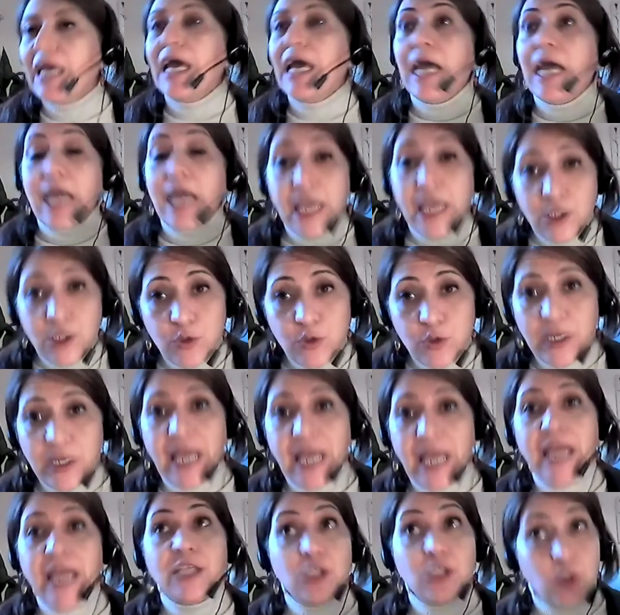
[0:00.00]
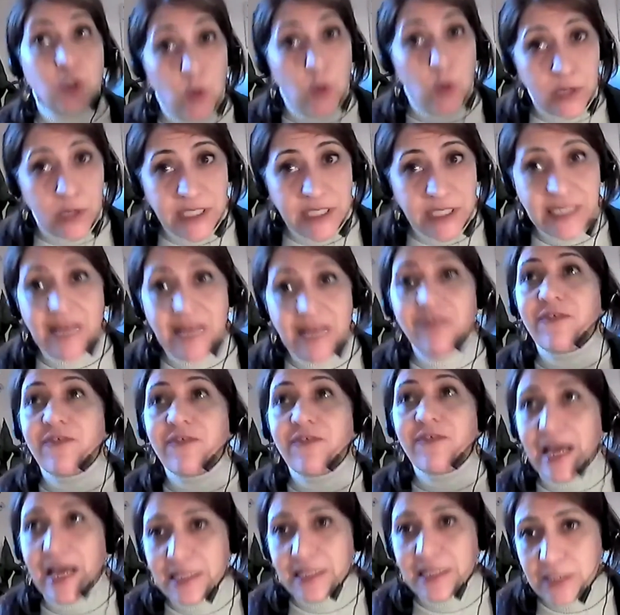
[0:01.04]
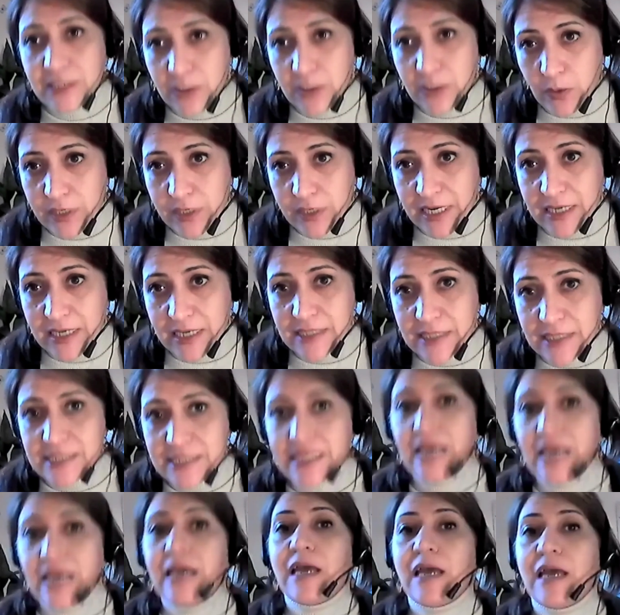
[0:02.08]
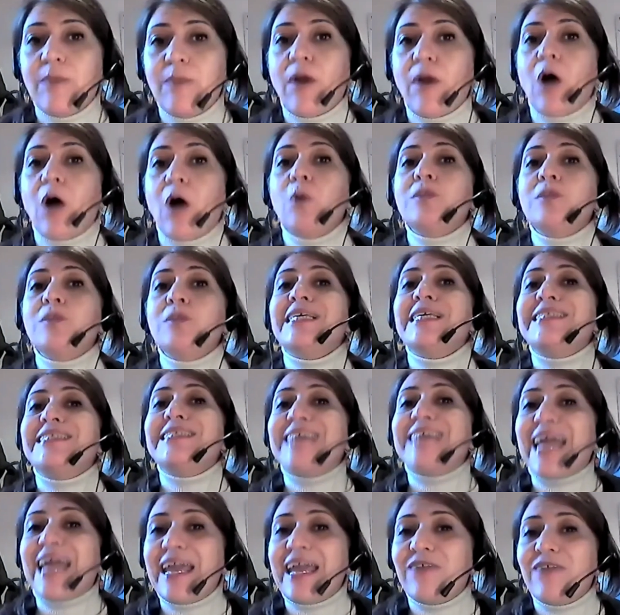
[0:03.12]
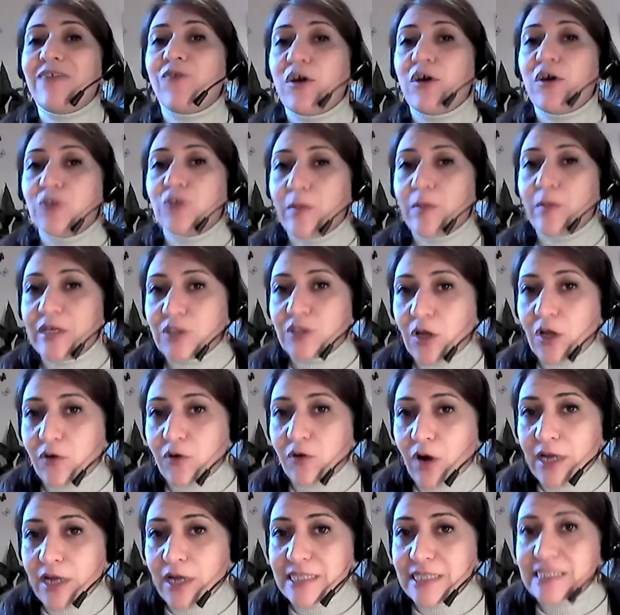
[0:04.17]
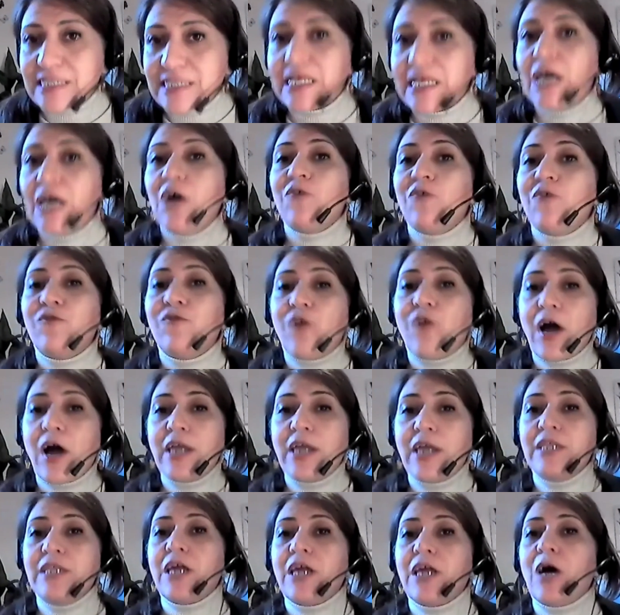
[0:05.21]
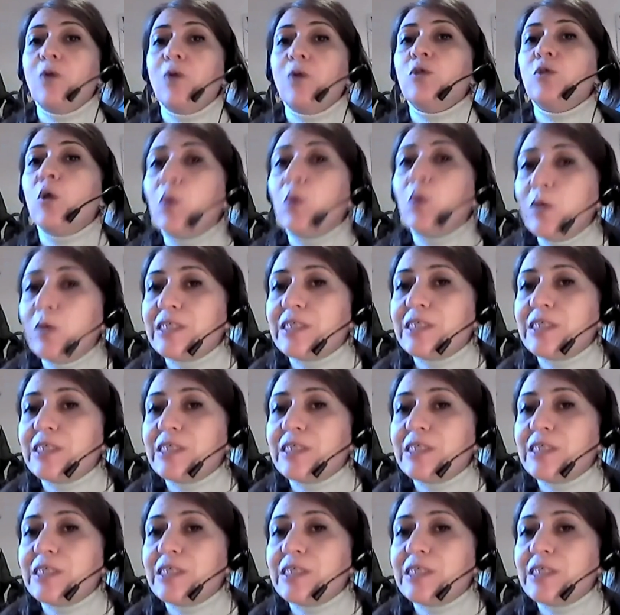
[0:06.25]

Educate yourself and your girls about their fundamental rights. Find out who is